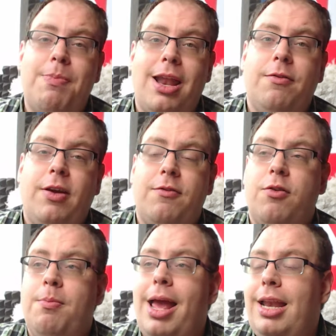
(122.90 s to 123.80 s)
benefit
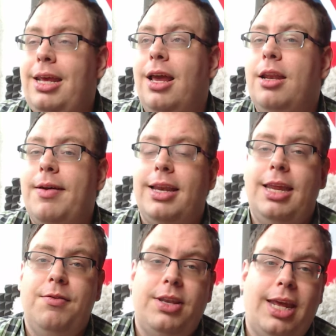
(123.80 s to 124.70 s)
from any kind of
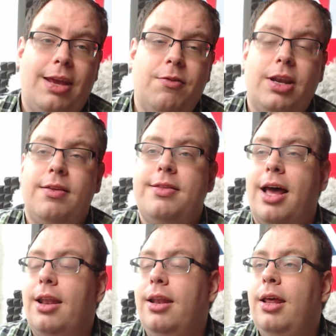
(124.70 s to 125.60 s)
activity that is
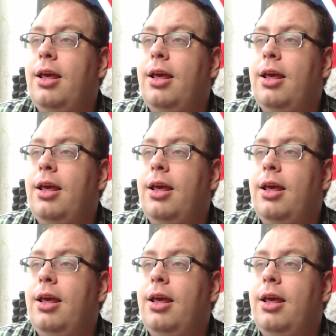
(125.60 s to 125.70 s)
done.